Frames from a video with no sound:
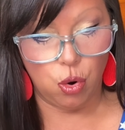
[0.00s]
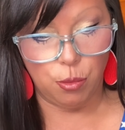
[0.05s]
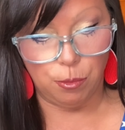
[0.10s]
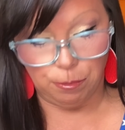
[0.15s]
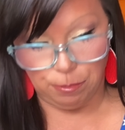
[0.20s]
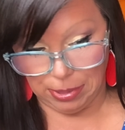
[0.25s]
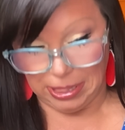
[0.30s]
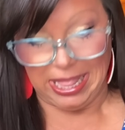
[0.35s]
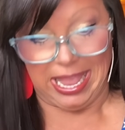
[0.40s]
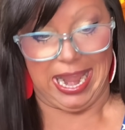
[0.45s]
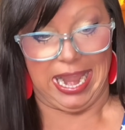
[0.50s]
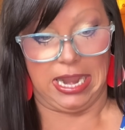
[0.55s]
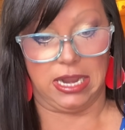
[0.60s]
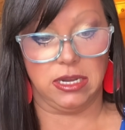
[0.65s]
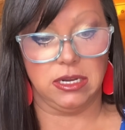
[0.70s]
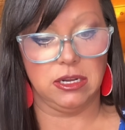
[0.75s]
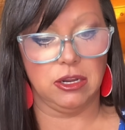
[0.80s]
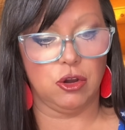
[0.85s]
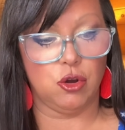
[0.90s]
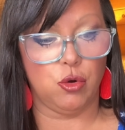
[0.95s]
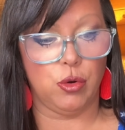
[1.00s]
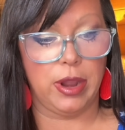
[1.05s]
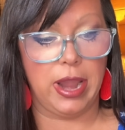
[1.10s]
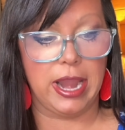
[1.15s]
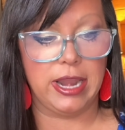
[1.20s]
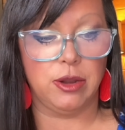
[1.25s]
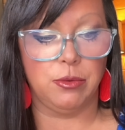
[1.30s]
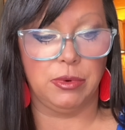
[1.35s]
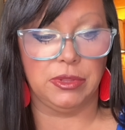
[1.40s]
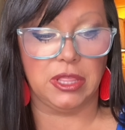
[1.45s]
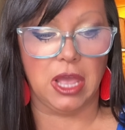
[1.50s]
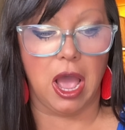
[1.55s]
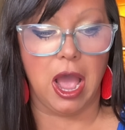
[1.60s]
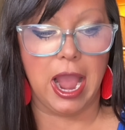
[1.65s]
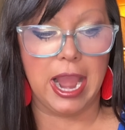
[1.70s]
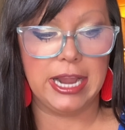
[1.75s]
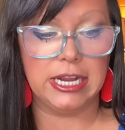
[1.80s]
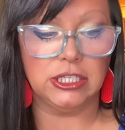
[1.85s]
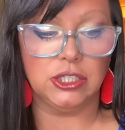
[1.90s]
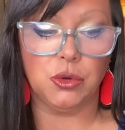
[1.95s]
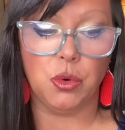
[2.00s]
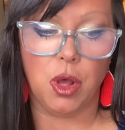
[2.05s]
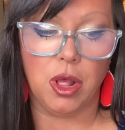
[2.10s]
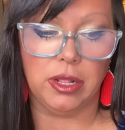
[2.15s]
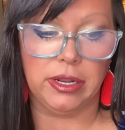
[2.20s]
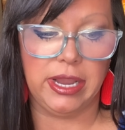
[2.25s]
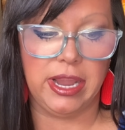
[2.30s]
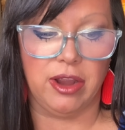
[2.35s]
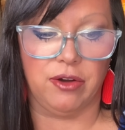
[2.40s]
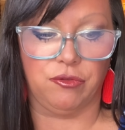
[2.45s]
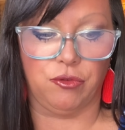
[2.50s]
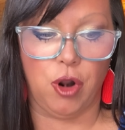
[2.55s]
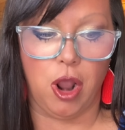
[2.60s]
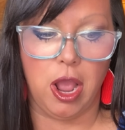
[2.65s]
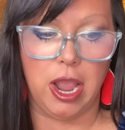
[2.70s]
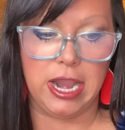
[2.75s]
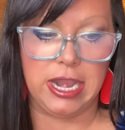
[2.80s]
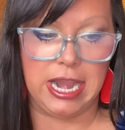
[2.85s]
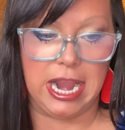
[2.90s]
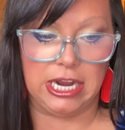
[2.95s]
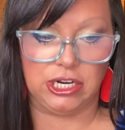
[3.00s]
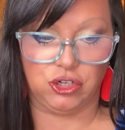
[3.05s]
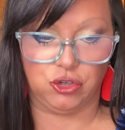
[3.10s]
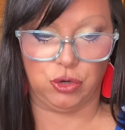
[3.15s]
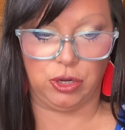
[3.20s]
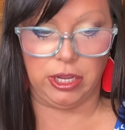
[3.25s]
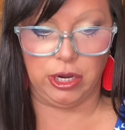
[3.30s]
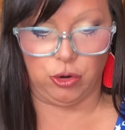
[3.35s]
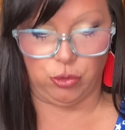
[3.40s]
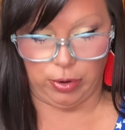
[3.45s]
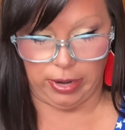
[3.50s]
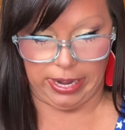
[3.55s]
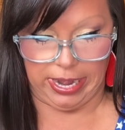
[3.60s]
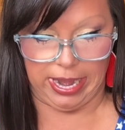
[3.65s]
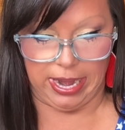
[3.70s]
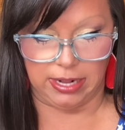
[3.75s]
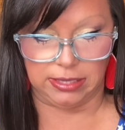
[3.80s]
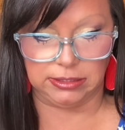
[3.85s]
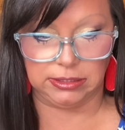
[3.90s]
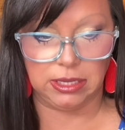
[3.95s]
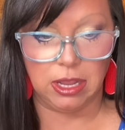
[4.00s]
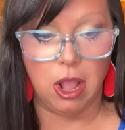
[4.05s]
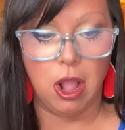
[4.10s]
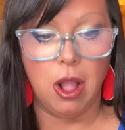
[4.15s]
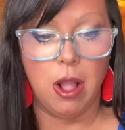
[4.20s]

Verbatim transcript: blend created with the highest quality of raw and natural ingredients.